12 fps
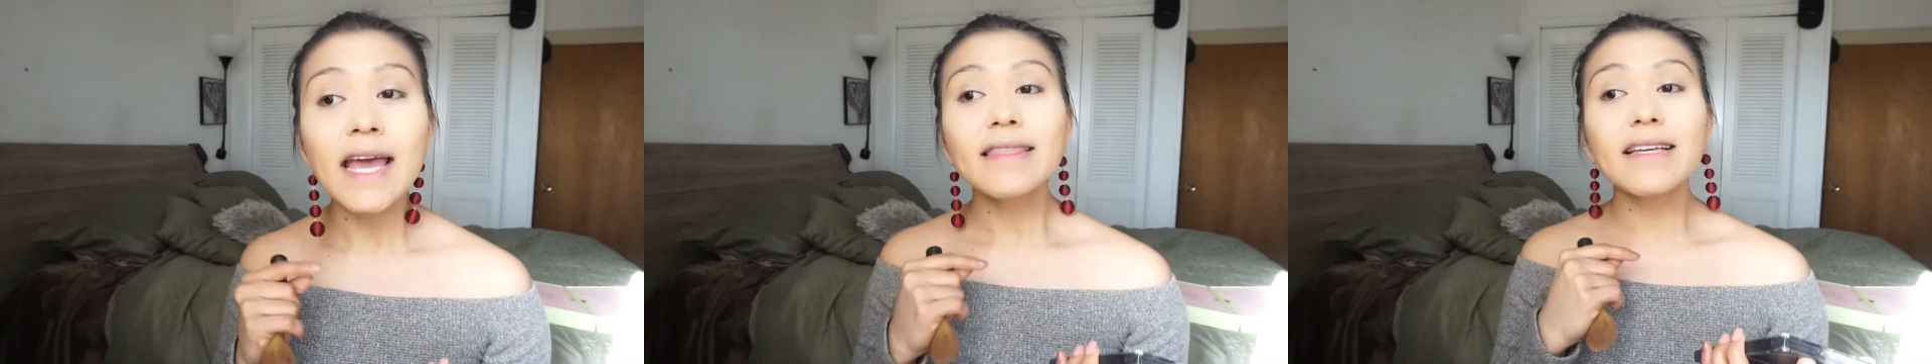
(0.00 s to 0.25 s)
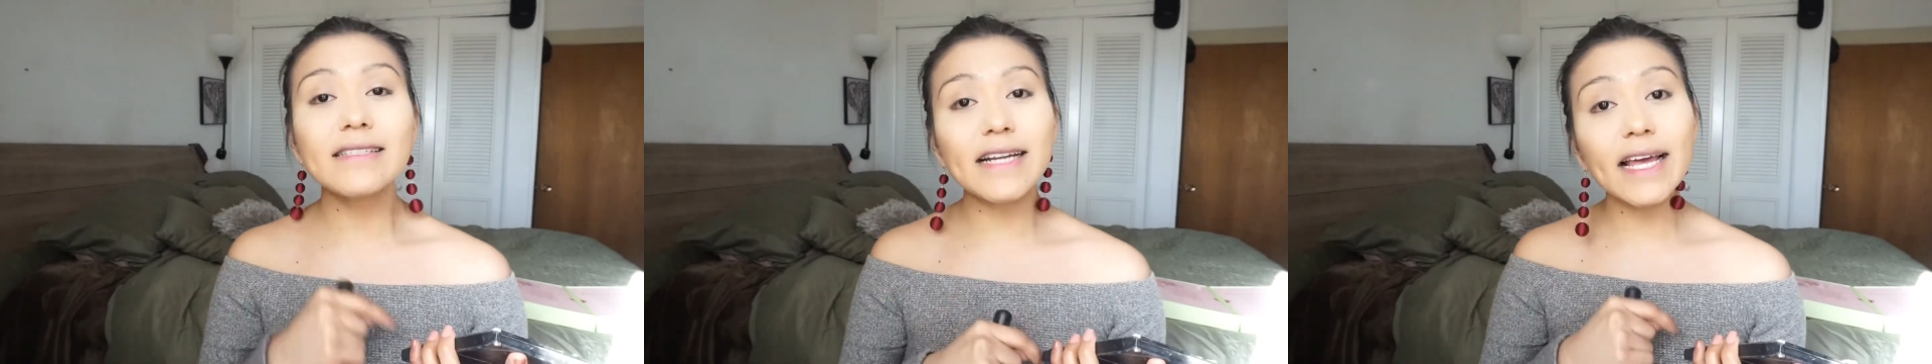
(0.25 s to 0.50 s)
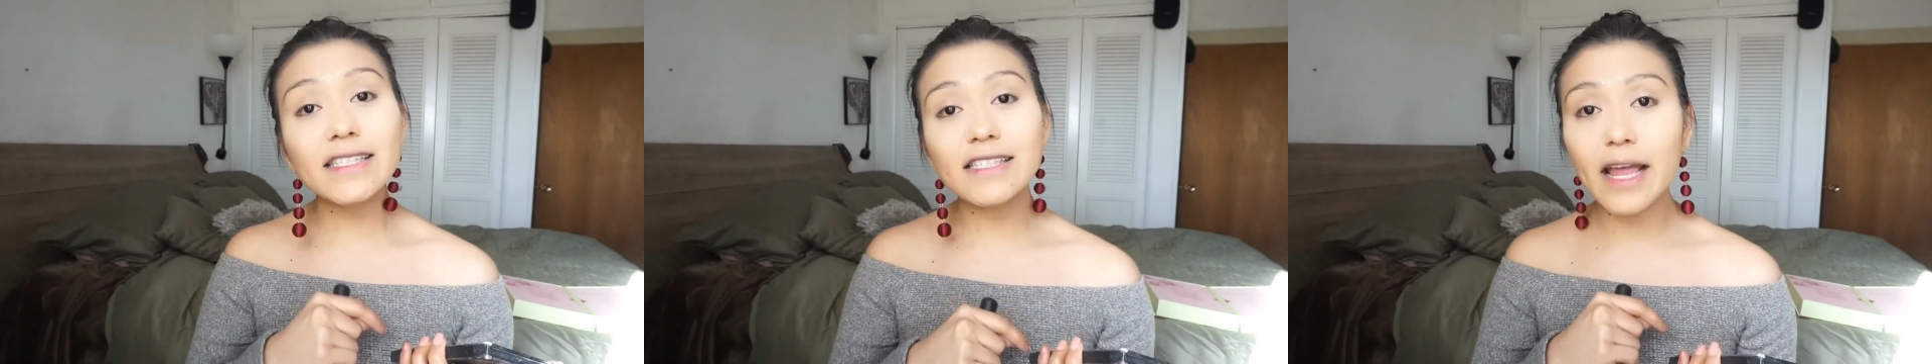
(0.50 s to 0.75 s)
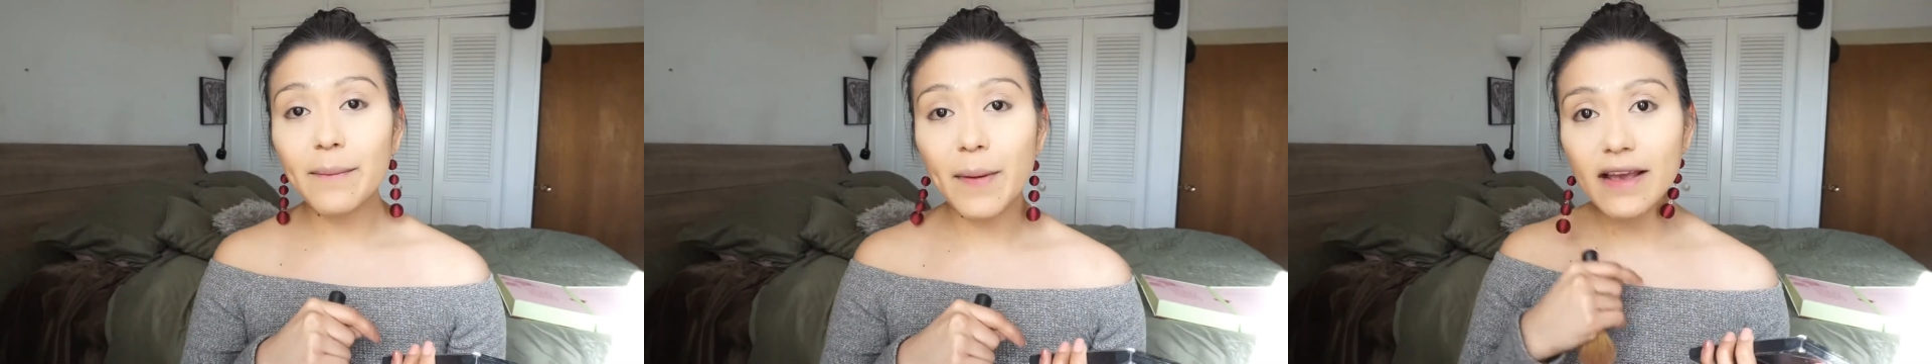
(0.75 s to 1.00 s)
the next
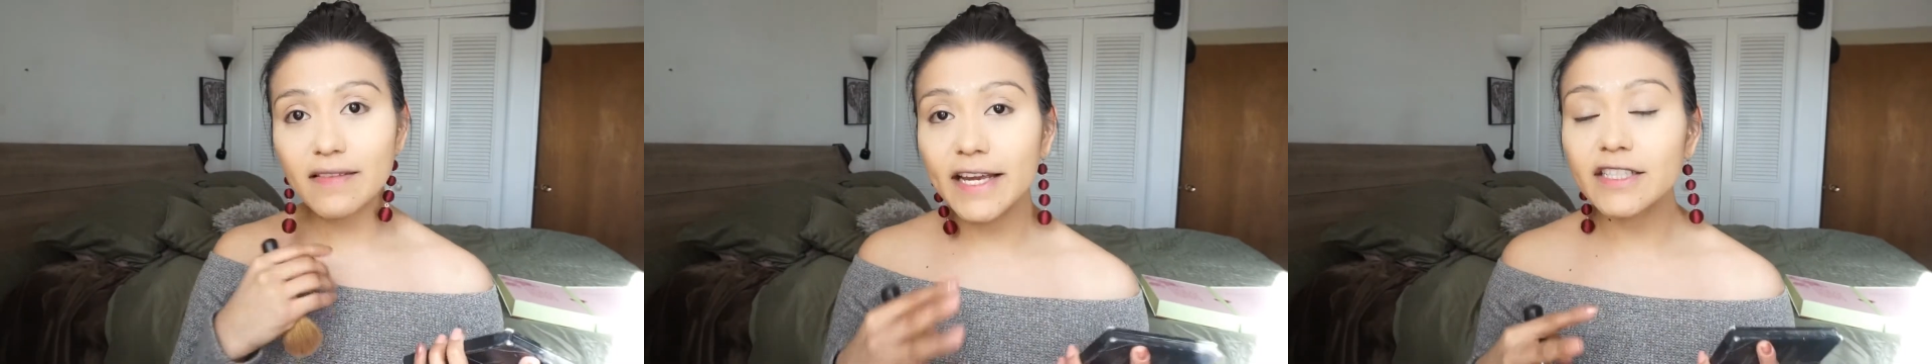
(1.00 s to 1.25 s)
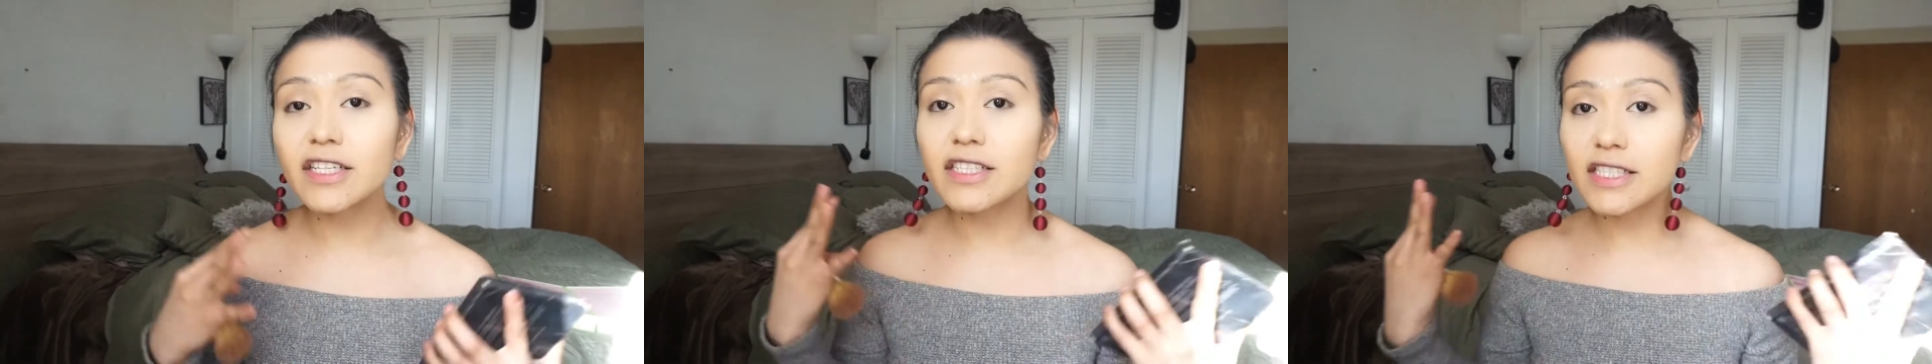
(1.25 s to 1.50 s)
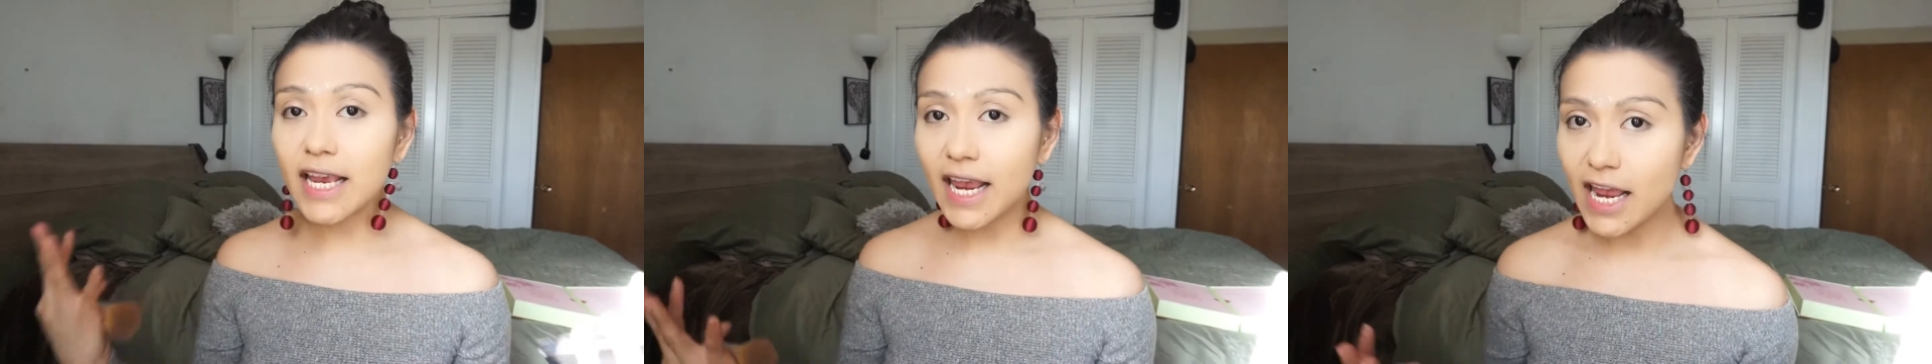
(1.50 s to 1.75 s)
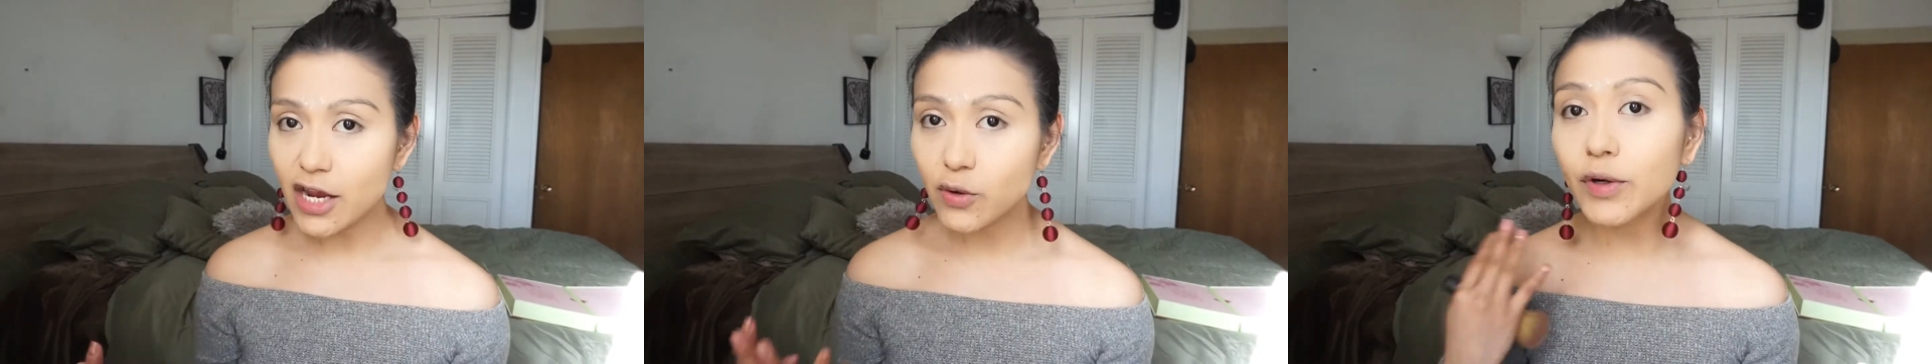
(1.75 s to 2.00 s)
step I like to
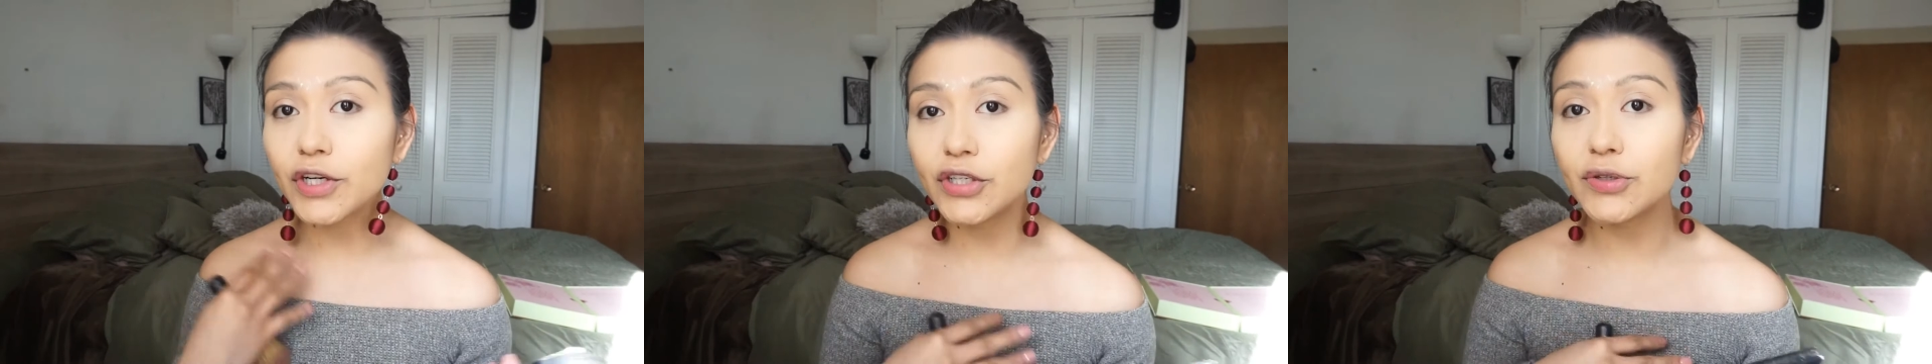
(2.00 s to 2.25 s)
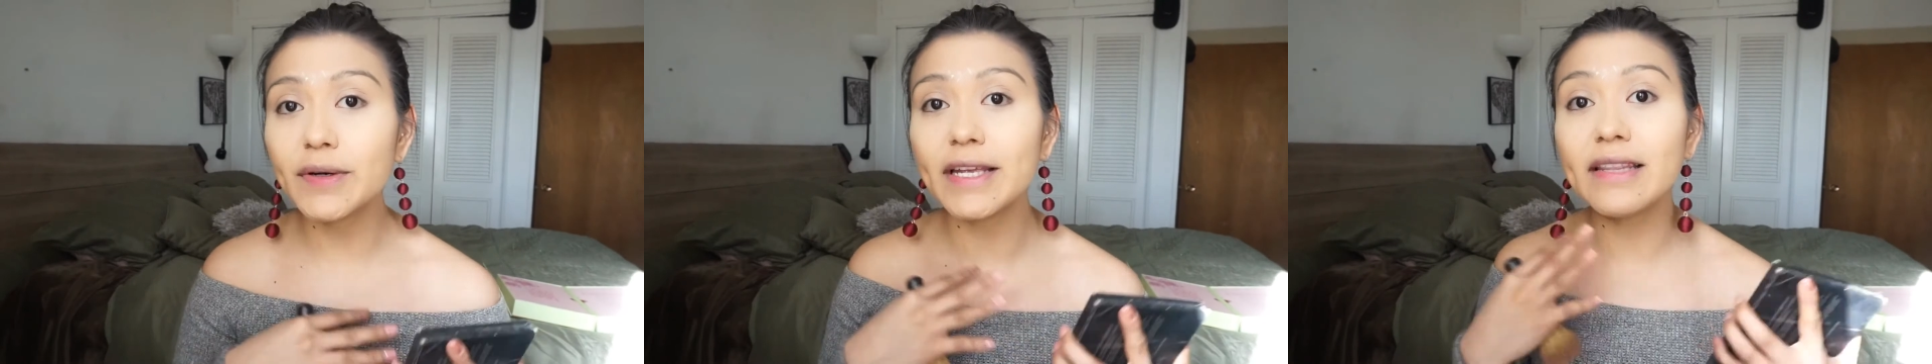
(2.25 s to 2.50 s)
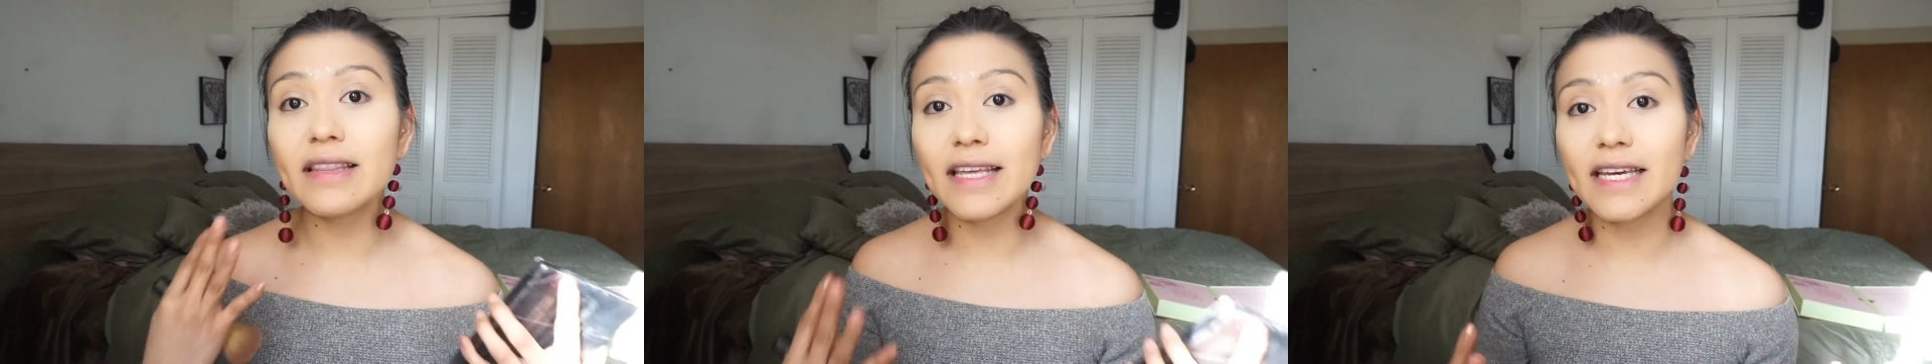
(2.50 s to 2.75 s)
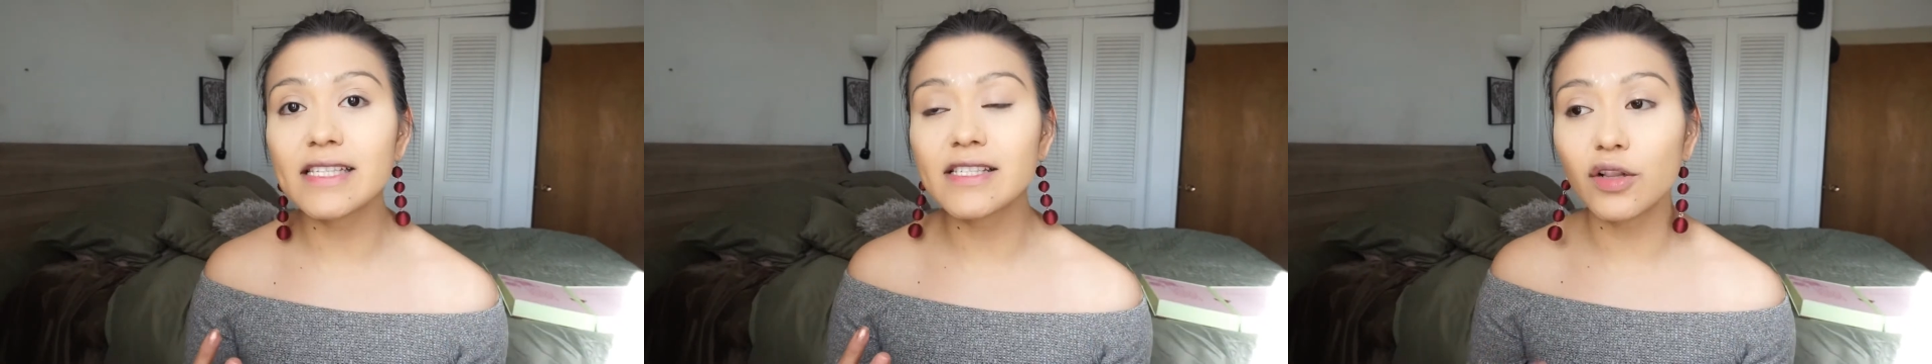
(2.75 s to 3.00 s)
take when doing
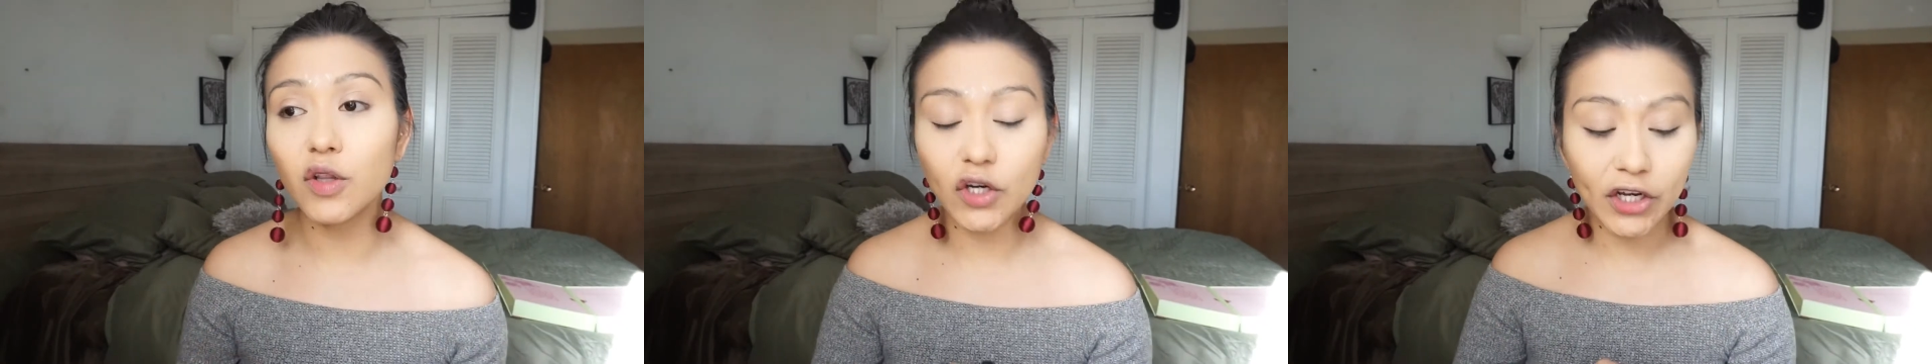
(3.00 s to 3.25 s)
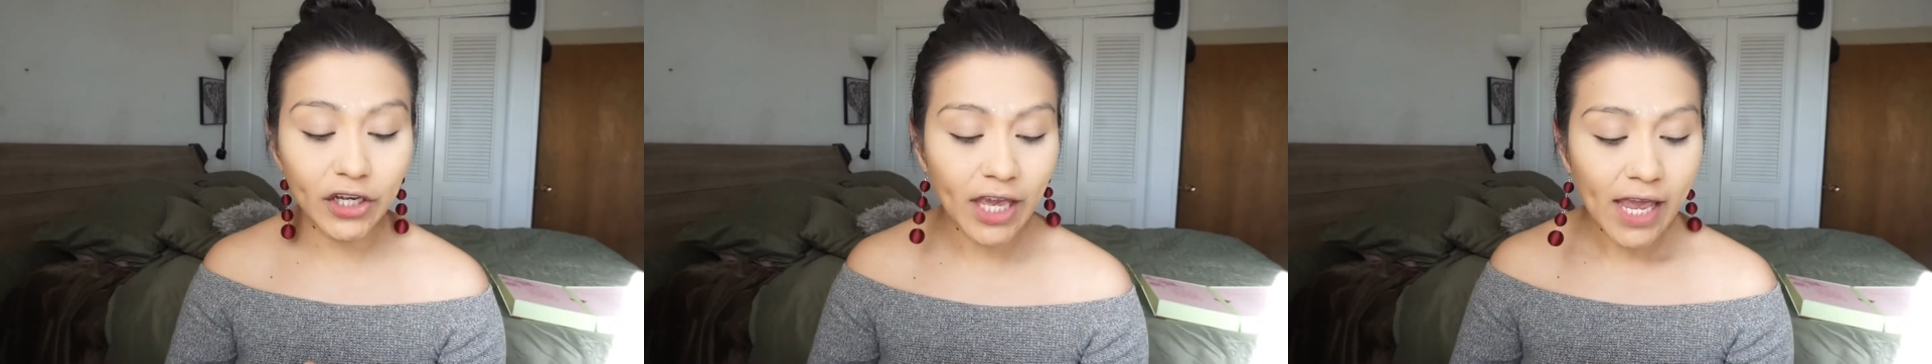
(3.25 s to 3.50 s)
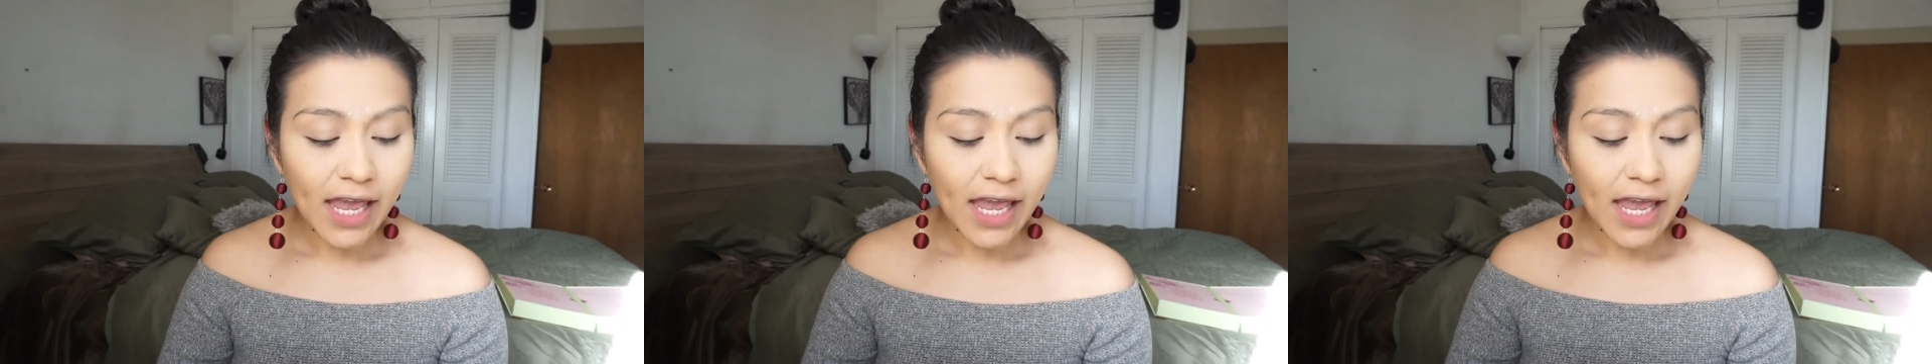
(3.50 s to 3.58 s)
this look